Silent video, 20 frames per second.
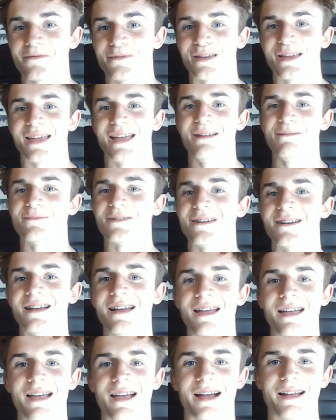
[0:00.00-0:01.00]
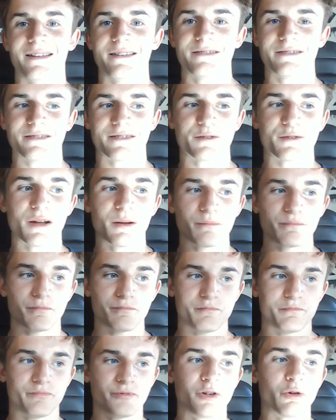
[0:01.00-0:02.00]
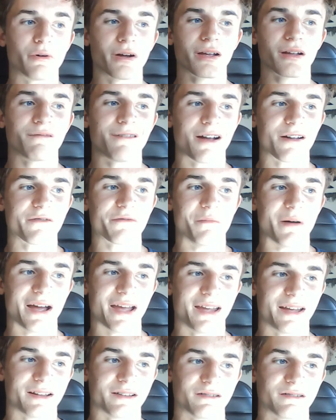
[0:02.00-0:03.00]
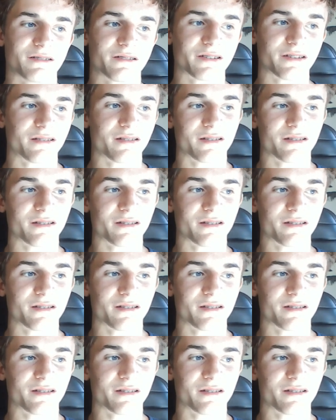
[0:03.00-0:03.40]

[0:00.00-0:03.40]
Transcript: with the camera. I need to stop toying around with my hands.